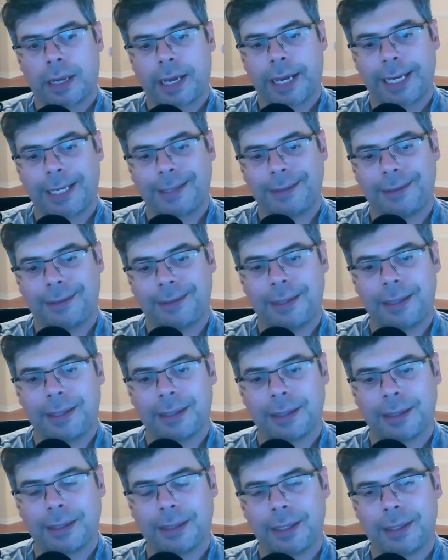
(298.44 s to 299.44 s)

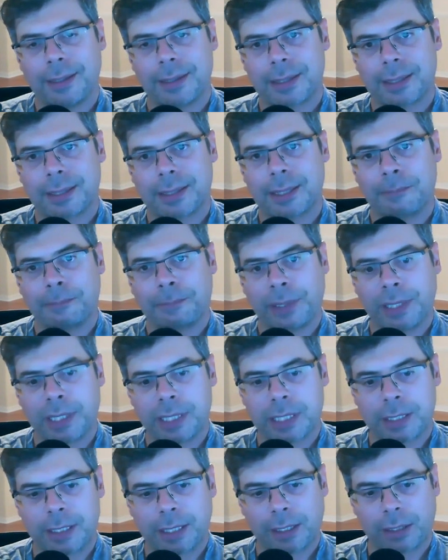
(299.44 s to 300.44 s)
in
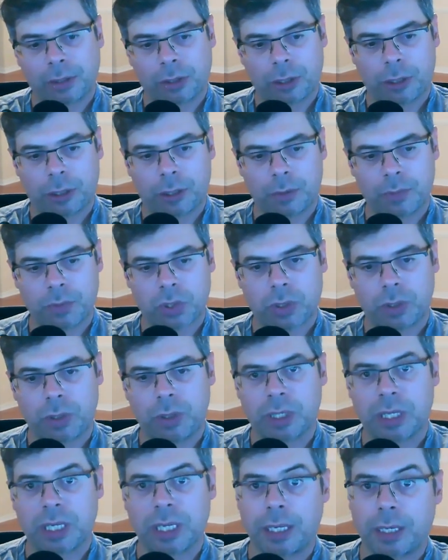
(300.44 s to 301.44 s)
simplistic terms so
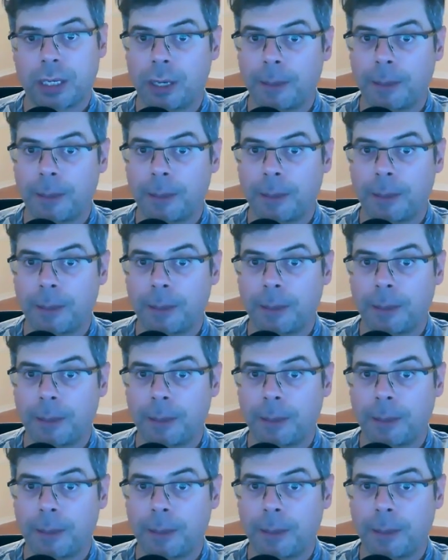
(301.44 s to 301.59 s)
you can